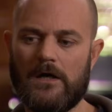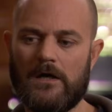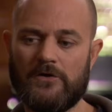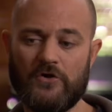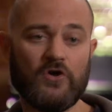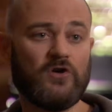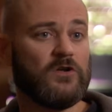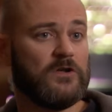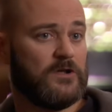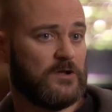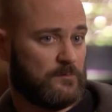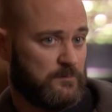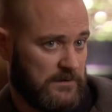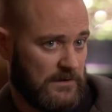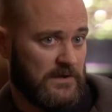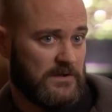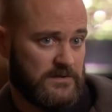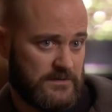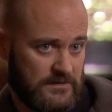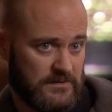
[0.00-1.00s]
An earlier
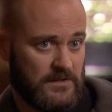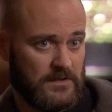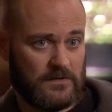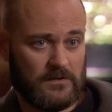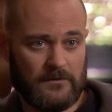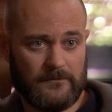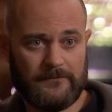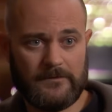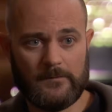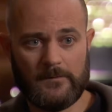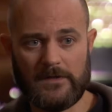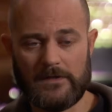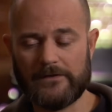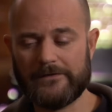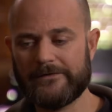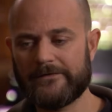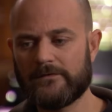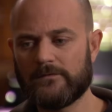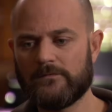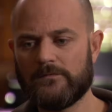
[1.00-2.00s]
place to get off the
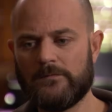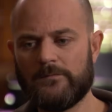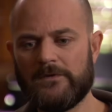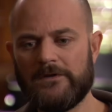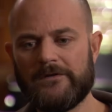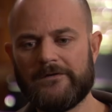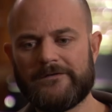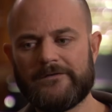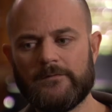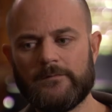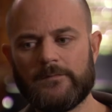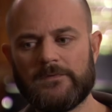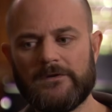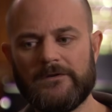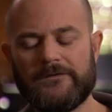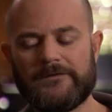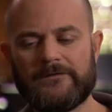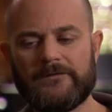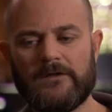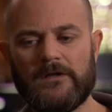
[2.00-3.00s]
bus would be to
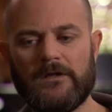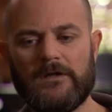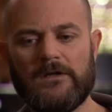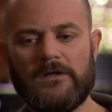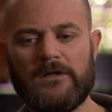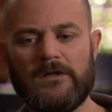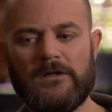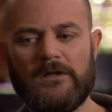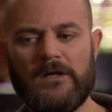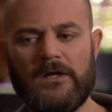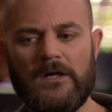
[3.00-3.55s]
simply say